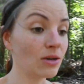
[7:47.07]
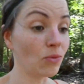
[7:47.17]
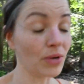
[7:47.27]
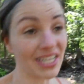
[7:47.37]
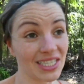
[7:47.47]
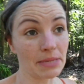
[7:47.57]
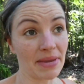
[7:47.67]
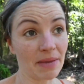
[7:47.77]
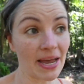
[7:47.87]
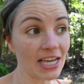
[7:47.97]
we needed to
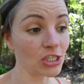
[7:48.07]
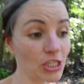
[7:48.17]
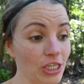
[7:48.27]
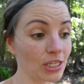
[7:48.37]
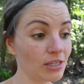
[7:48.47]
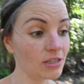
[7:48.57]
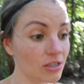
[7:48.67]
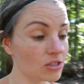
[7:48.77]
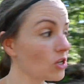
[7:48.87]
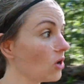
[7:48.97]
make pasture,
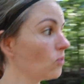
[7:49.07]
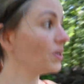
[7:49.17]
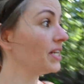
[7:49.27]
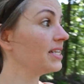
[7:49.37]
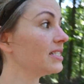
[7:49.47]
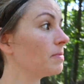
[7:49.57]
so we needed